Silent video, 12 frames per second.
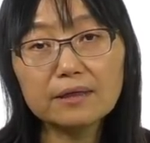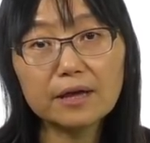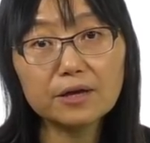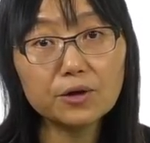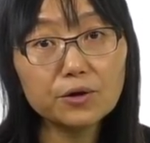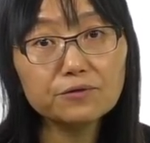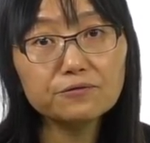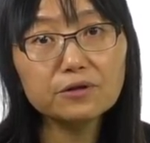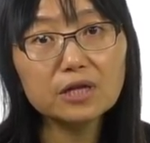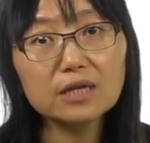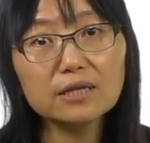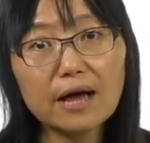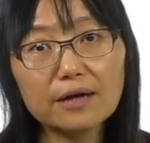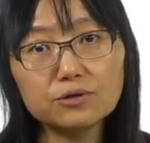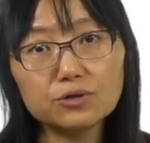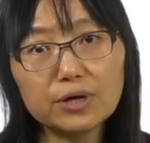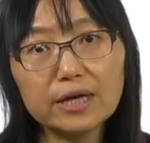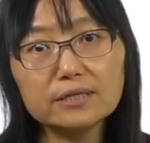They carefully
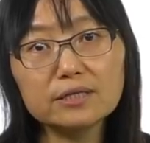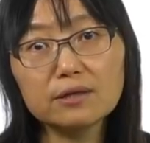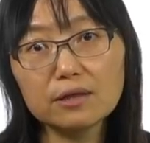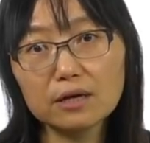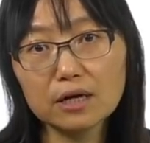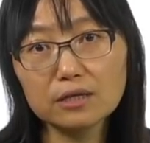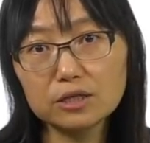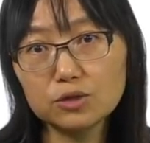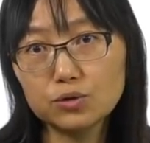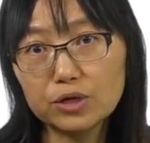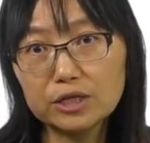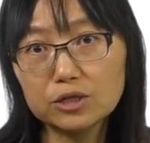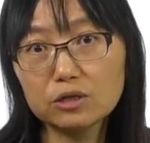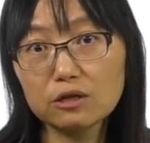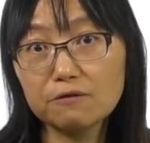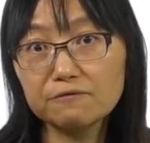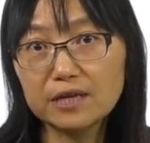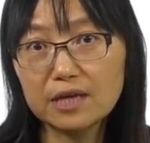titrate the concentration
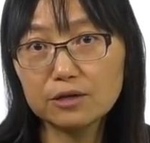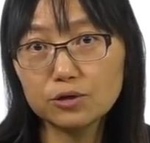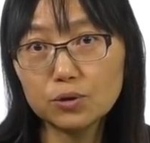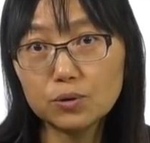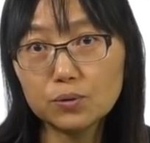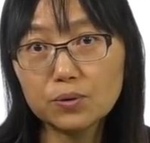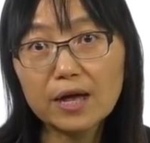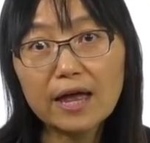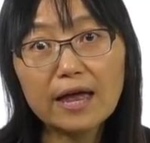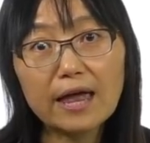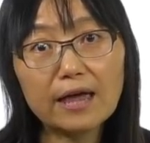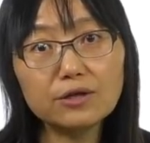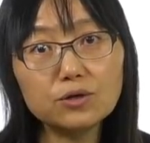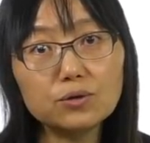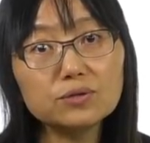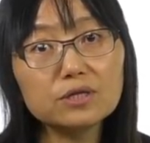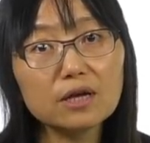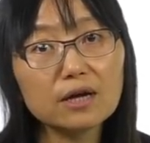of ENU and
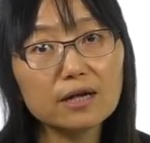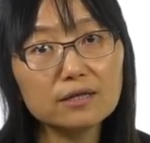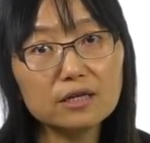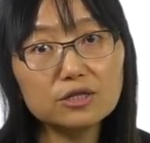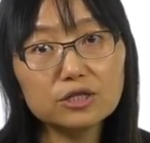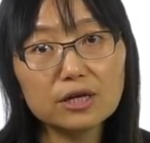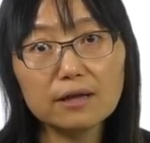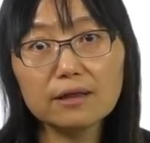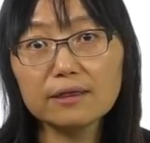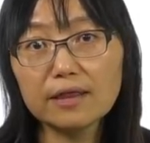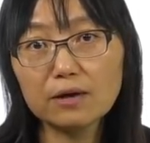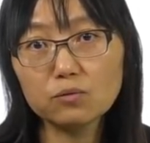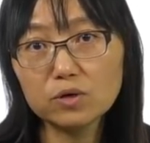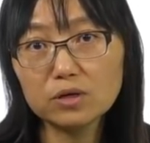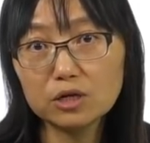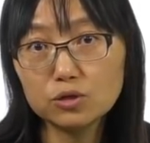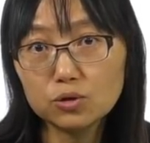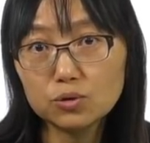use the condition that will
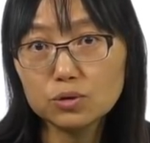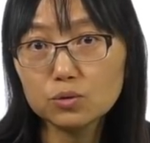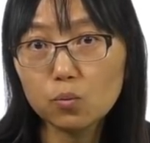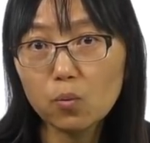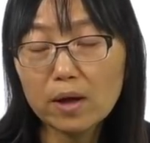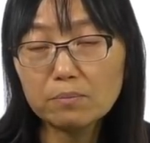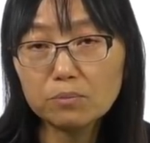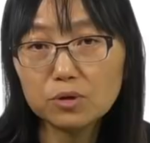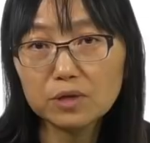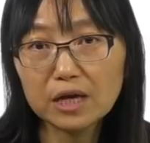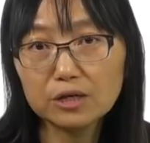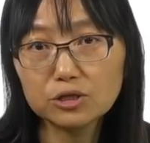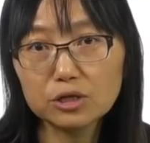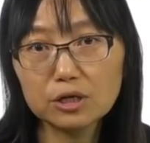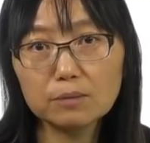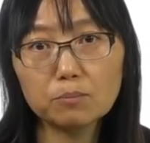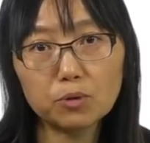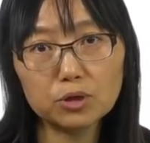induce 1
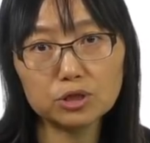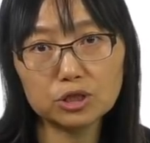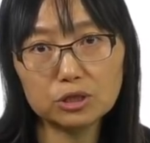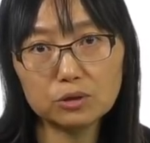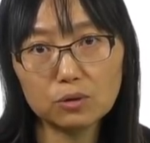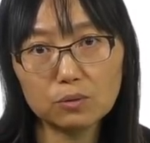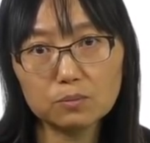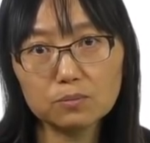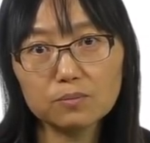mutation per genome.